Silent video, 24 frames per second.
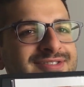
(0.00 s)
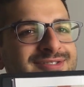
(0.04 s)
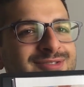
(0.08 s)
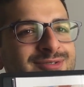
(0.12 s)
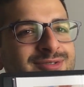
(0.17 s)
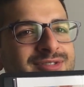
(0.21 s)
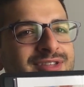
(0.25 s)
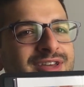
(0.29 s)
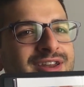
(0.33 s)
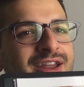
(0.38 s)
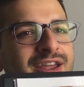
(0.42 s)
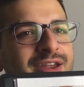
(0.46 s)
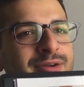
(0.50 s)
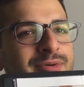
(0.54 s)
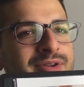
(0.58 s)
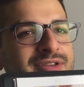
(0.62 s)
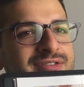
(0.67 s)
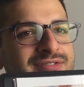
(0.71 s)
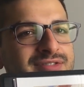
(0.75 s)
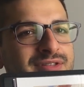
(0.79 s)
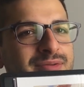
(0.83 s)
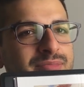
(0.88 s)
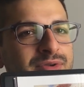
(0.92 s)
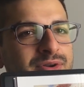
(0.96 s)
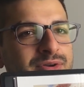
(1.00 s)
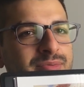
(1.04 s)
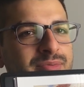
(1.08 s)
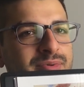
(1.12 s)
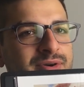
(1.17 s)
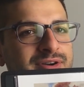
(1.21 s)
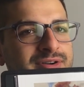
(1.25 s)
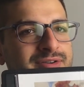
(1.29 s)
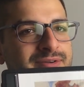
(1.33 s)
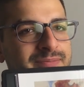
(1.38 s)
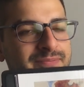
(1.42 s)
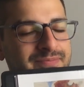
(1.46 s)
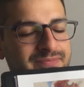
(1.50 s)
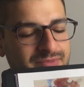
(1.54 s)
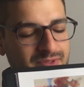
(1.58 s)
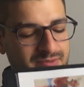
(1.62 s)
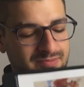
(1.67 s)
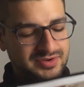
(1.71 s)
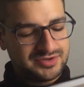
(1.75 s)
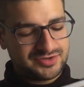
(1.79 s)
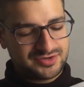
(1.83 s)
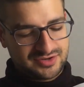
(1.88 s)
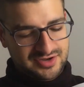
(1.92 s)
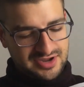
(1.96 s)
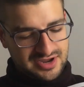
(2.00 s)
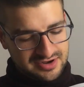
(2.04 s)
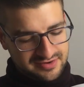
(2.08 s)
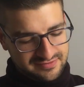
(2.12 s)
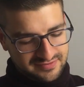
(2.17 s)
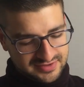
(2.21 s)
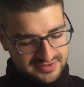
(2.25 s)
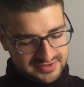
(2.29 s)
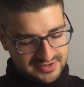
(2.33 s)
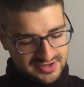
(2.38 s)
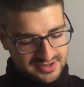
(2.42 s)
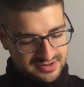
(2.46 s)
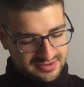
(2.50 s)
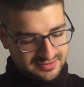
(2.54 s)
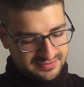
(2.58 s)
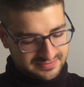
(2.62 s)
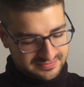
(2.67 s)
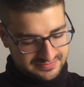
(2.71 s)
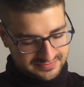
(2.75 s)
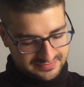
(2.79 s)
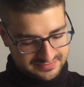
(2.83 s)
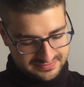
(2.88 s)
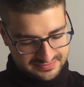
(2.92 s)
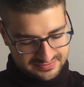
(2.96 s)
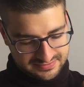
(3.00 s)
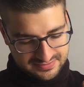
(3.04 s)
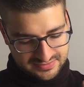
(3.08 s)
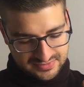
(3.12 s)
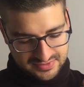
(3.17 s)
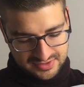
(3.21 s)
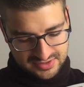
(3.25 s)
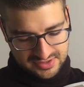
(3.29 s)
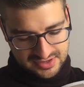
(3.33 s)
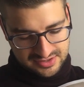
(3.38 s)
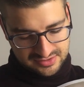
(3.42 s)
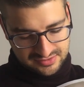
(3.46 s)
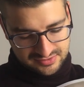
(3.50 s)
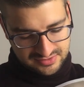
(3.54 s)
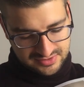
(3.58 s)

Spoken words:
So then I erased the middle part, but you can't even tell. Can you